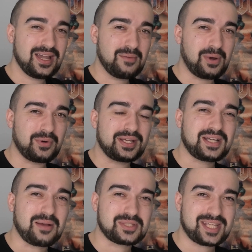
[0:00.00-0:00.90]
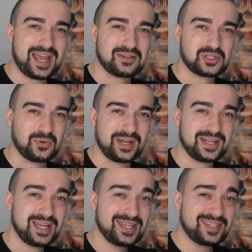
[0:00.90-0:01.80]
But when it comes down to it,
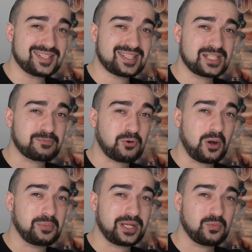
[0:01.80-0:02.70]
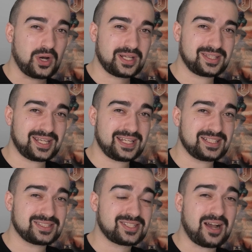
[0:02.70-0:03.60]
this is probably one of the
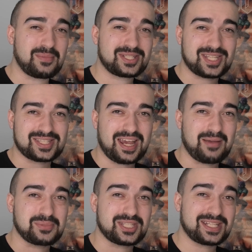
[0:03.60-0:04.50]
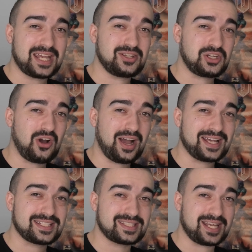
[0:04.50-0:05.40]
dumbest attempts to get you
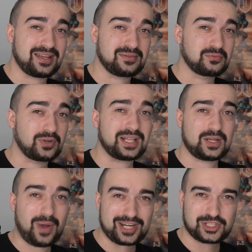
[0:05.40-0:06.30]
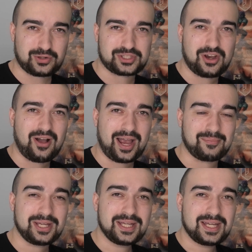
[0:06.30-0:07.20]
guys to really waste your time.
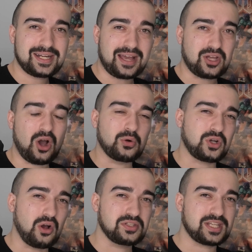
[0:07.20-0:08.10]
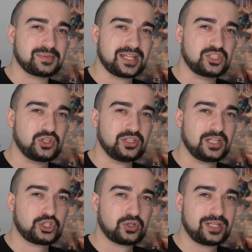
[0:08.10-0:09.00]
Now the whole concept is you
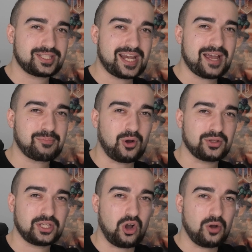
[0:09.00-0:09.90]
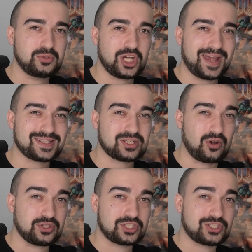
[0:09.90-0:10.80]
literally tap on the objects
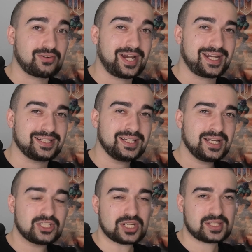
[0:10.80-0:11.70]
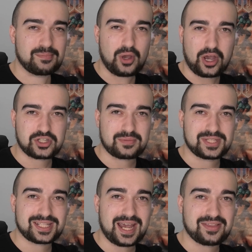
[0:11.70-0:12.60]
on the screen just to merge them
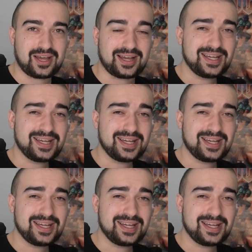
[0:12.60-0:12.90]
together.